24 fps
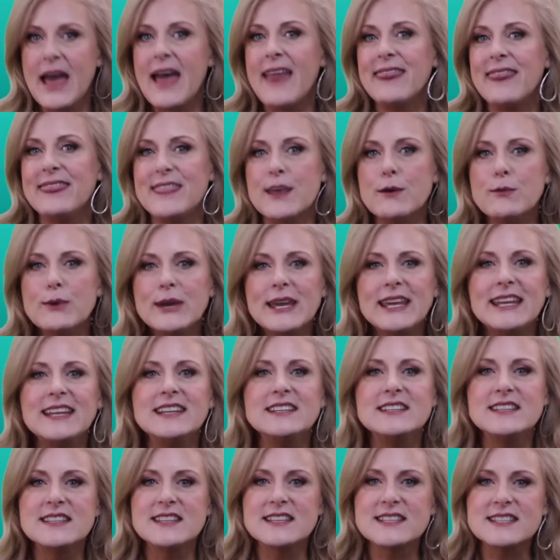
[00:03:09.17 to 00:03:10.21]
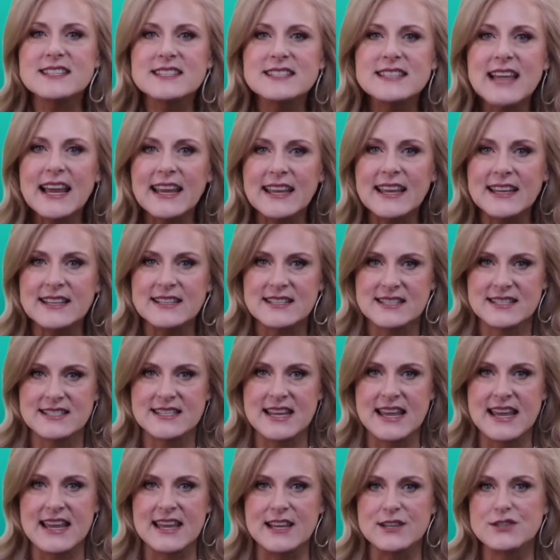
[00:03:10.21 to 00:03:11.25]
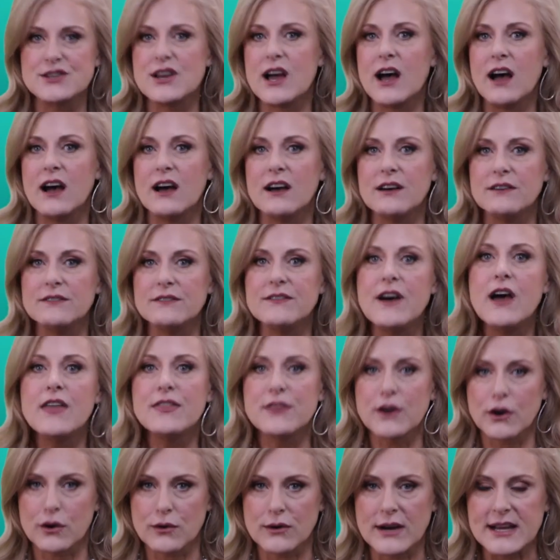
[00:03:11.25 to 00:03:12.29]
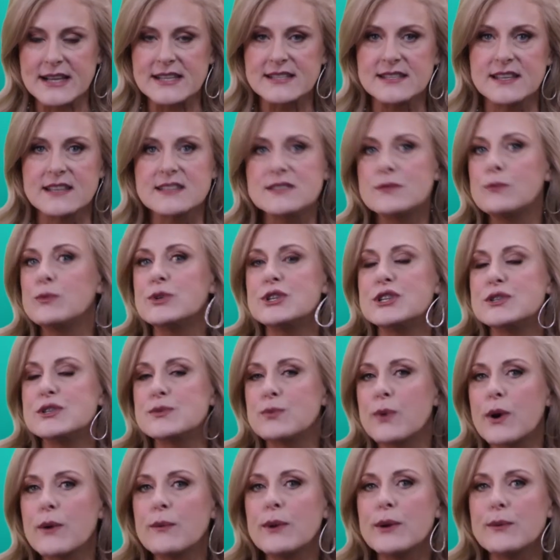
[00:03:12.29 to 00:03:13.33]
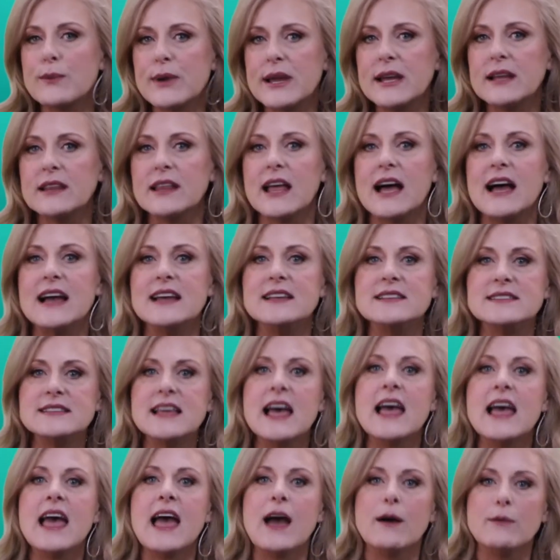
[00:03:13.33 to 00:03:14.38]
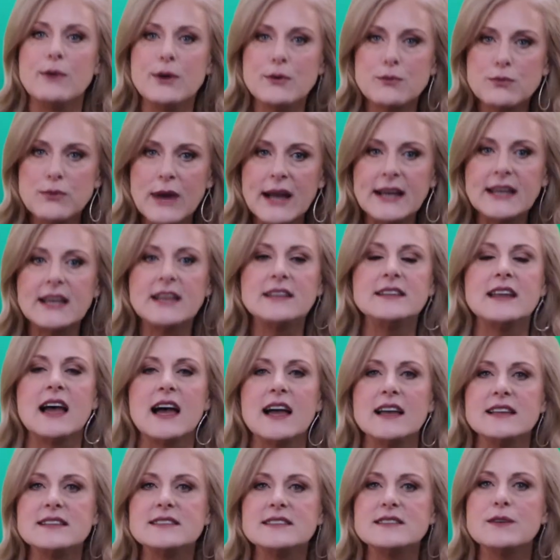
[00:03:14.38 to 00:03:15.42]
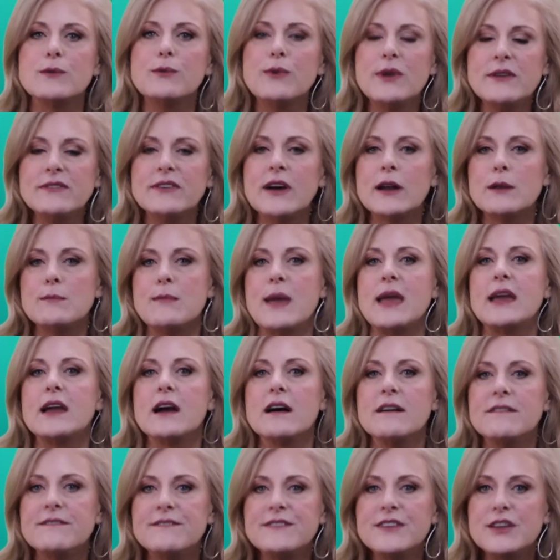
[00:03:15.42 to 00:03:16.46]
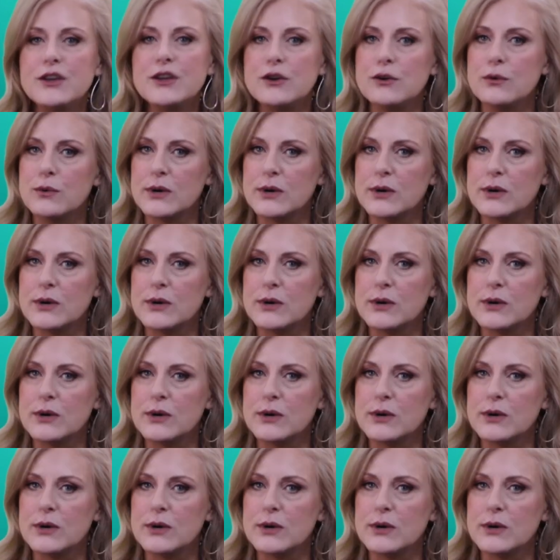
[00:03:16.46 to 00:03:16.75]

Then we get into the second stage of the crisis, which is where we realize and we recognize that we've got to make a few